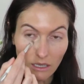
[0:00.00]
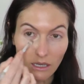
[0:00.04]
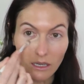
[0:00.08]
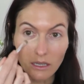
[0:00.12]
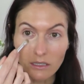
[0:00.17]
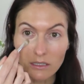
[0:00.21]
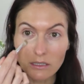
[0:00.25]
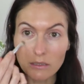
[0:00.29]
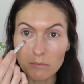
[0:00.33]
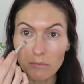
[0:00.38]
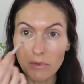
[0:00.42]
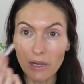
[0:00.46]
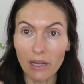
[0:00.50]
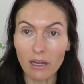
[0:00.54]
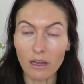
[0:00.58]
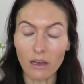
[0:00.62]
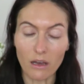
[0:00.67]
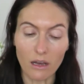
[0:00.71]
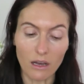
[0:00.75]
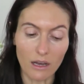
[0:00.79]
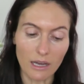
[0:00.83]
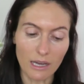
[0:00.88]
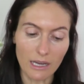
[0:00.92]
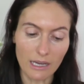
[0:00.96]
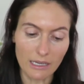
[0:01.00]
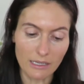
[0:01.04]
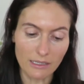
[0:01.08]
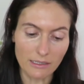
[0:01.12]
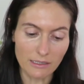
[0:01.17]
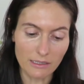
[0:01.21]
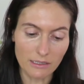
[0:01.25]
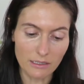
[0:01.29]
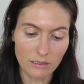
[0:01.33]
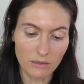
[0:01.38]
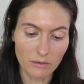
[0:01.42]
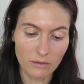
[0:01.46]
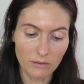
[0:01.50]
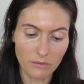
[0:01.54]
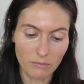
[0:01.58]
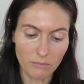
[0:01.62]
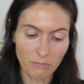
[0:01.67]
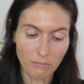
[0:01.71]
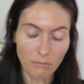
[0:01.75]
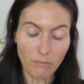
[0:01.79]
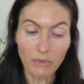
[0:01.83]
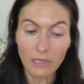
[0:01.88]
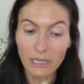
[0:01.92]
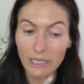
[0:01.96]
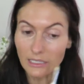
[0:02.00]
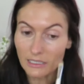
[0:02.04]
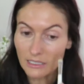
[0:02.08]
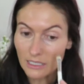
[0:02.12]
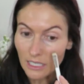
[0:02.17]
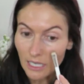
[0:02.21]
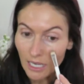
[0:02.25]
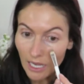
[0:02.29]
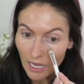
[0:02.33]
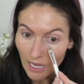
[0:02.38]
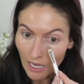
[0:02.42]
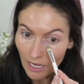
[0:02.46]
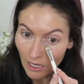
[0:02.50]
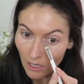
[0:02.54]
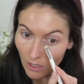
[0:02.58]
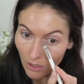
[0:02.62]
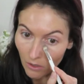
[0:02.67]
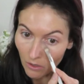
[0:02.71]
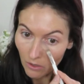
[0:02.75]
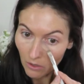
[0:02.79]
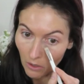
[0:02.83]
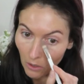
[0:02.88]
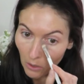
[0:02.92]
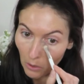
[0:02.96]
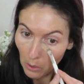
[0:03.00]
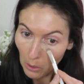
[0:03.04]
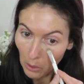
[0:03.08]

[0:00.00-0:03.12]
under my eyes, blend it out.